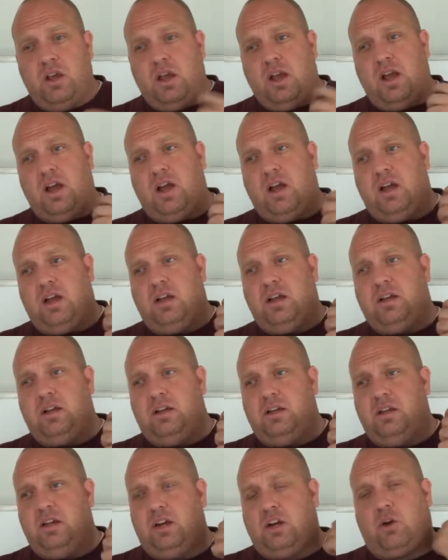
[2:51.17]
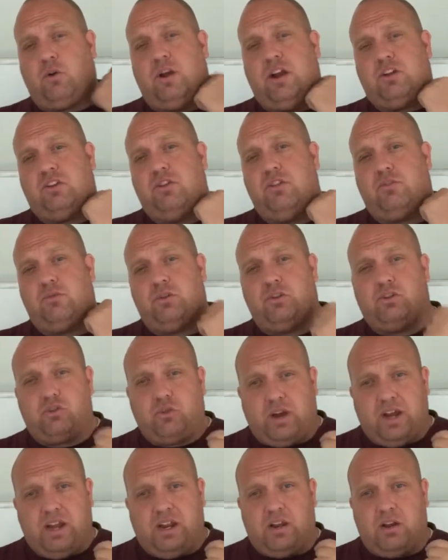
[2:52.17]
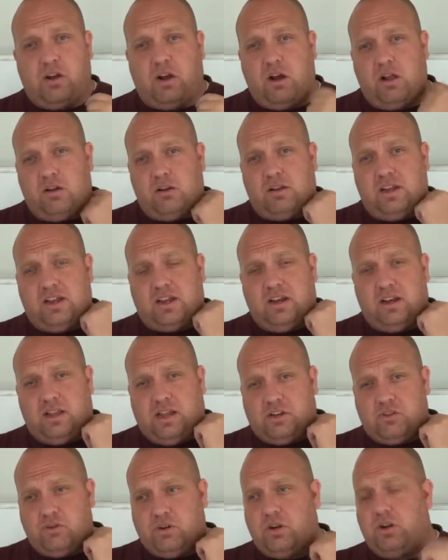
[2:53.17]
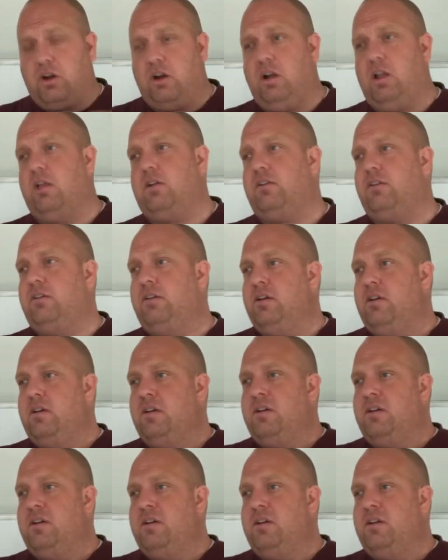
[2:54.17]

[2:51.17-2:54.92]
a correction through a training collar, like an electric collar,